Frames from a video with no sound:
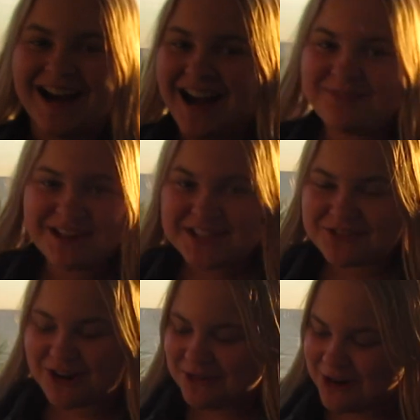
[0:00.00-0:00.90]
I bet
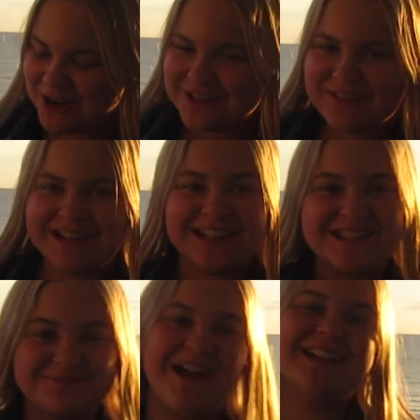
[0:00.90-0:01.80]
you all weren't even
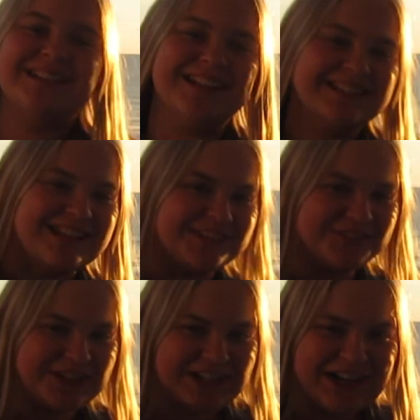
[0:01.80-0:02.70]
expecting this
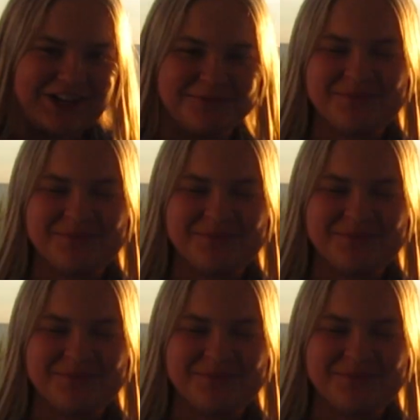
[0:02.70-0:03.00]
video.